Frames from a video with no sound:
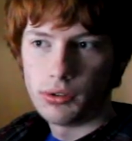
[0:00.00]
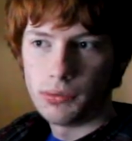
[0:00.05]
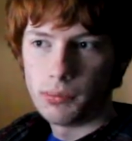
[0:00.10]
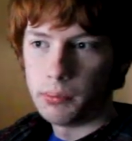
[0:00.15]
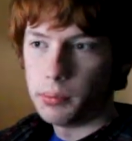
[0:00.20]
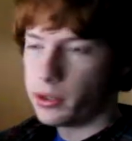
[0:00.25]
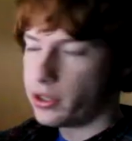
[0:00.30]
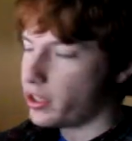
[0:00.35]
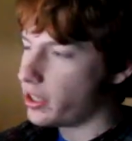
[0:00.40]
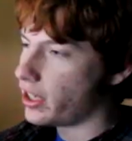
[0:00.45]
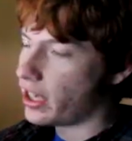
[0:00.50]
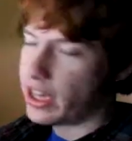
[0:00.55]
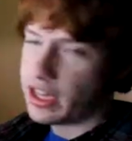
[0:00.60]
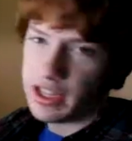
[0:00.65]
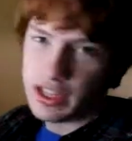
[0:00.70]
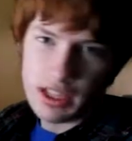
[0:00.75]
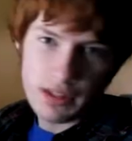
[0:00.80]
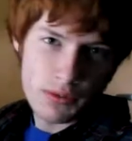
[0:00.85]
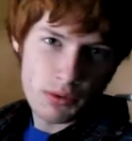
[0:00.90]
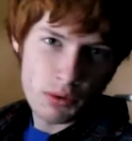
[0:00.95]
But to kind
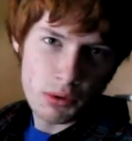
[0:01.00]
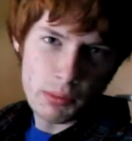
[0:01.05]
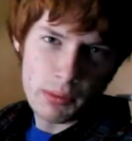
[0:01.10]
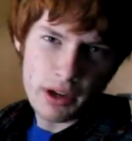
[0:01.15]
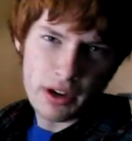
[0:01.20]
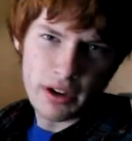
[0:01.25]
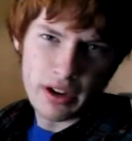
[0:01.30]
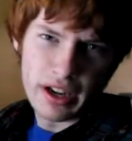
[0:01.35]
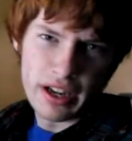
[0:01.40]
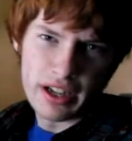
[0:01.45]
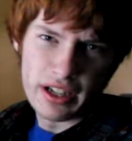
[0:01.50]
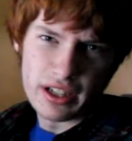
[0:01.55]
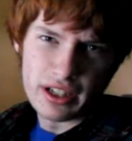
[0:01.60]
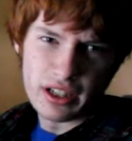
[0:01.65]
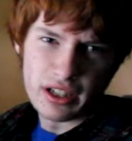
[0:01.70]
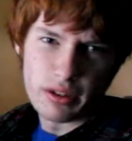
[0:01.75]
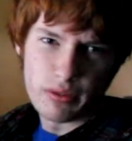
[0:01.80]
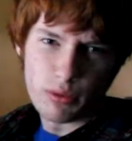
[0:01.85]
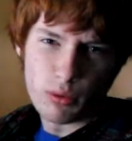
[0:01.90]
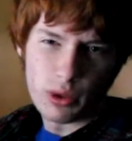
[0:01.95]
of give you a better
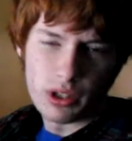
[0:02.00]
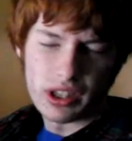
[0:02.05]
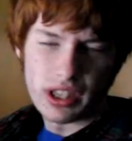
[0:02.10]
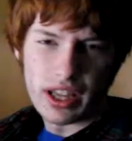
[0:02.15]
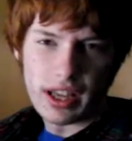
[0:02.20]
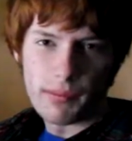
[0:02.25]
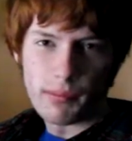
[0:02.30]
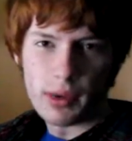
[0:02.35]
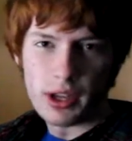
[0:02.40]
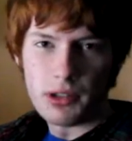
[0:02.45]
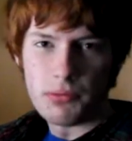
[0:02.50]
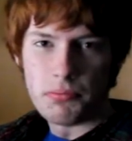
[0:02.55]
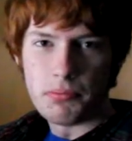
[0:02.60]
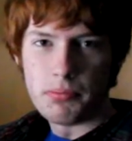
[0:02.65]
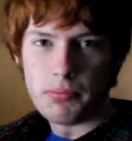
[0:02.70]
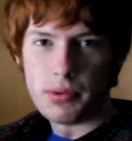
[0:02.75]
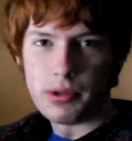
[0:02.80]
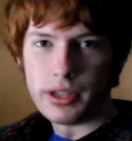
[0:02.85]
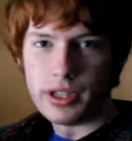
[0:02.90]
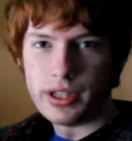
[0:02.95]
idea of what that
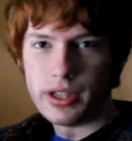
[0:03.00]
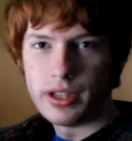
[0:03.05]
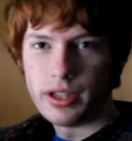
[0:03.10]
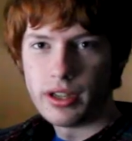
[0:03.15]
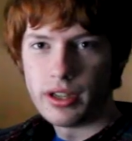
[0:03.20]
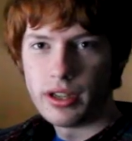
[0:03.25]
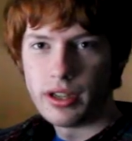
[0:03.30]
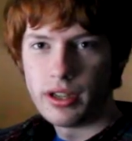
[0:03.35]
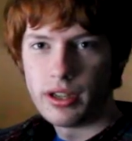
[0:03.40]
might be,